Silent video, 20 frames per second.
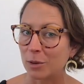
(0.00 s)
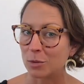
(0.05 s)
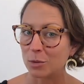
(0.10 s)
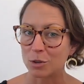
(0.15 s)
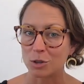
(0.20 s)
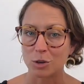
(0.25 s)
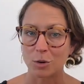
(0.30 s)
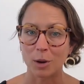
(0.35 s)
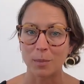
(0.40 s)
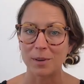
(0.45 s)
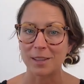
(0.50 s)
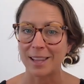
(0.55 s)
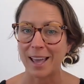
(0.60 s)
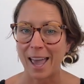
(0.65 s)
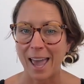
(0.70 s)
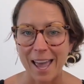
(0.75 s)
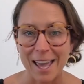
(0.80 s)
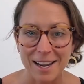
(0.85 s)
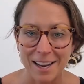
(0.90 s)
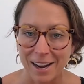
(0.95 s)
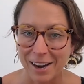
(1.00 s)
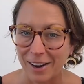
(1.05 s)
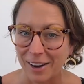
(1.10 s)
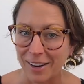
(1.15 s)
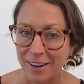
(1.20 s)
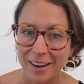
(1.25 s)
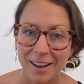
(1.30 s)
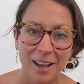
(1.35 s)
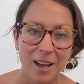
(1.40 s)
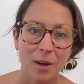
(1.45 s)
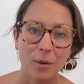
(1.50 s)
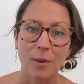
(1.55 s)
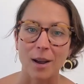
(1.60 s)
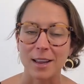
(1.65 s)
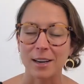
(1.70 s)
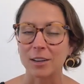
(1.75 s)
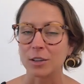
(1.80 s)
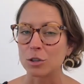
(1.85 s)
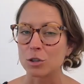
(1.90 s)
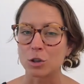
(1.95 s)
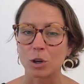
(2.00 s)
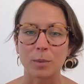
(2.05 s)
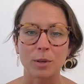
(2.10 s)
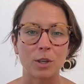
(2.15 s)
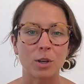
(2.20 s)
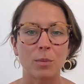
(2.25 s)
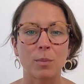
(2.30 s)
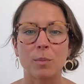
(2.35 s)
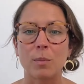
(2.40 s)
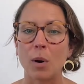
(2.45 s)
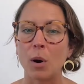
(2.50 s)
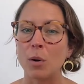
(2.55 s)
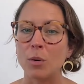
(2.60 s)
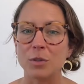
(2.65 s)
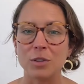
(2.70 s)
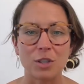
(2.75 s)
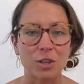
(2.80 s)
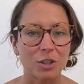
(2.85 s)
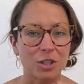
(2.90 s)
Which will show up in the head hair, right? It'll show up in your bones.